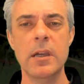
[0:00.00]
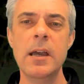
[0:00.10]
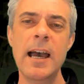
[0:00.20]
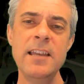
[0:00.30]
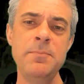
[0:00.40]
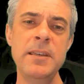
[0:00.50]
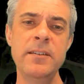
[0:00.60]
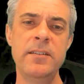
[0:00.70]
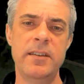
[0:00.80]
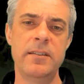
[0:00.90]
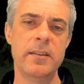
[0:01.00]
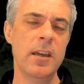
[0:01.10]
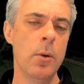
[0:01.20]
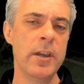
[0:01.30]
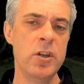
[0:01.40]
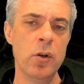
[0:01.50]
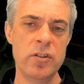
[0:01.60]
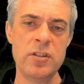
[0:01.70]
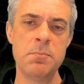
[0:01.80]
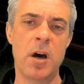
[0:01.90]
As businesses, we are not
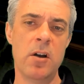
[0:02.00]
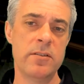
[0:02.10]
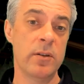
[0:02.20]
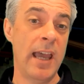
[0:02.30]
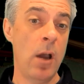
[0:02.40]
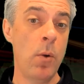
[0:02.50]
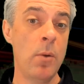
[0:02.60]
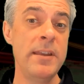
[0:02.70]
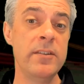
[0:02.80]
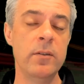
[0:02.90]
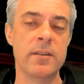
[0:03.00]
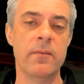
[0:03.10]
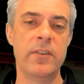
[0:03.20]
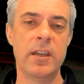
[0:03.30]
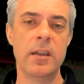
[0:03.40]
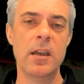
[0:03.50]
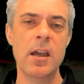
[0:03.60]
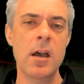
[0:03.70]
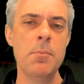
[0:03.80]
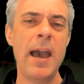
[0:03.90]
just marked on how well we do something,
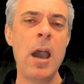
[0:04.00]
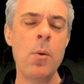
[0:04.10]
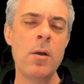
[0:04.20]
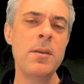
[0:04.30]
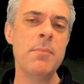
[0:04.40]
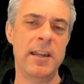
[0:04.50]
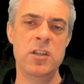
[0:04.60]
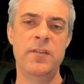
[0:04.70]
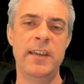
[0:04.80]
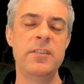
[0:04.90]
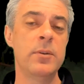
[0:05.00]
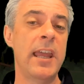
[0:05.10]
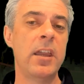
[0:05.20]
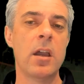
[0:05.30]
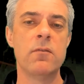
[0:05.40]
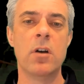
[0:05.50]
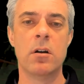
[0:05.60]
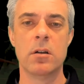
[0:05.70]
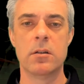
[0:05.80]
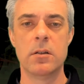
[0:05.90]
but how well we manage things when they go wrong.
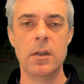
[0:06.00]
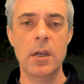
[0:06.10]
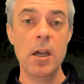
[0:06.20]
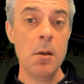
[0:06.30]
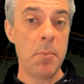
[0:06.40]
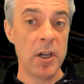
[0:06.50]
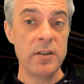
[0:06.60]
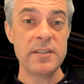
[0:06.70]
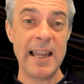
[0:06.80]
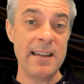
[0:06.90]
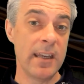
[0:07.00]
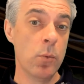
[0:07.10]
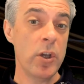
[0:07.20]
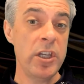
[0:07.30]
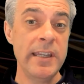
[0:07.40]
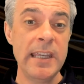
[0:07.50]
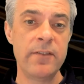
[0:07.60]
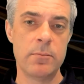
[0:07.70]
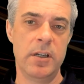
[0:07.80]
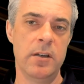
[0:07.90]
By understanding what you need
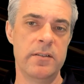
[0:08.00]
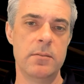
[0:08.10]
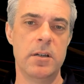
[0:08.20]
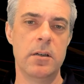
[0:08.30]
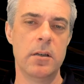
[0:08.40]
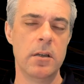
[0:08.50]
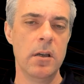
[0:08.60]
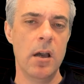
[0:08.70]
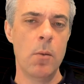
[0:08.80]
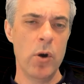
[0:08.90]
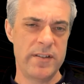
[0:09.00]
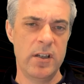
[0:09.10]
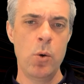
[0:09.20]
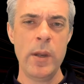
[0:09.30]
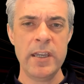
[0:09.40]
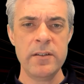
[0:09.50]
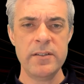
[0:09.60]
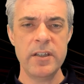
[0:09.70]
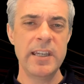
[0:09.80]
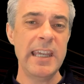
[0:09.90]
from a customer and what is the quickest
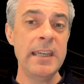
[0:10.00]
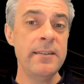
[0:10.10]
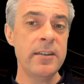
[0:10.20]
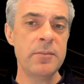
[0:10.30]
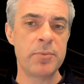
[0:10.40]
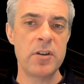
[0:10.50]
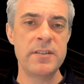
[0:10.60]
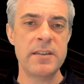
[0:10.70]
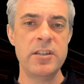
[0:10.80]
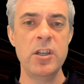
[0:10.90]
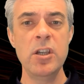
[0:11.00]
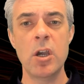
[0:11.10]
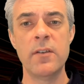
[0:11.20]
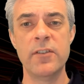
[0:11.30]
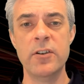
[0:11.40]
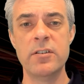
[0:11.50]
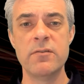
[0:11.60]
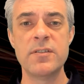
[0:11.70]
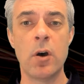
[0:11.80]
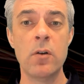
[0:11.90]
and easiest process you can go through to
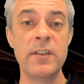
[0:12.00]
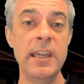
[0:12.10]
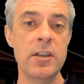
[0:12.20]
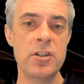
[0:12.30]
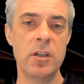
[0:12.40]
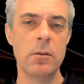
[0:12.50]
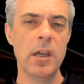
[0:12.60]
resolve the issue,